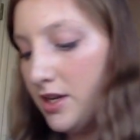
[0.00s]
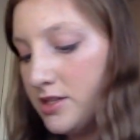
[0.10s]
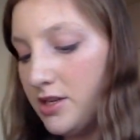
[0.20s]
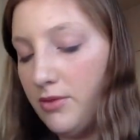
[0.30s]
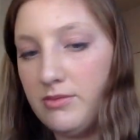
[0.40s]

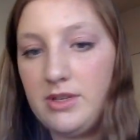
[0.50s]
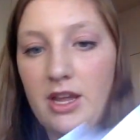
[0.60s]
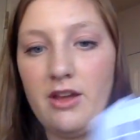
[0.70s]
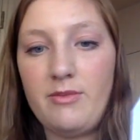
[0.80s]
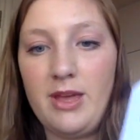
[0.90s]
So
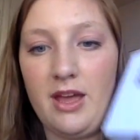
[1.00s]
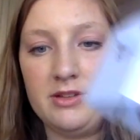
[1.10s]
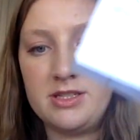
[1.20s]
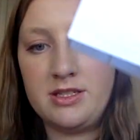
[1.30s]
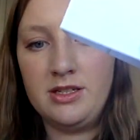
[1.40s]
now I have my
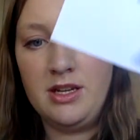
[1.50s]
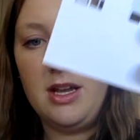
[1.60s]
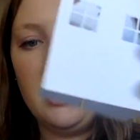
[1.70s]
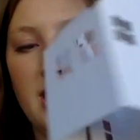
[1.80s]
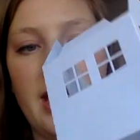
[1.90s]
house
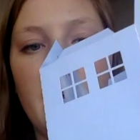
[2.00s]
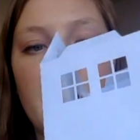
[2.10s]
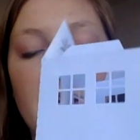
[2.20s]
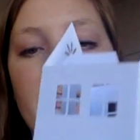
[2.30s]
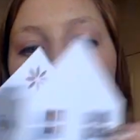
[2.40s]

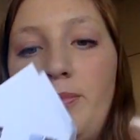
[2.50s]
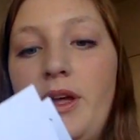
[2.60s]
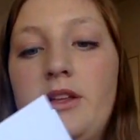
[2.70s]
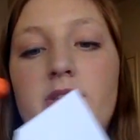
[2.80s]
and I'm going to apply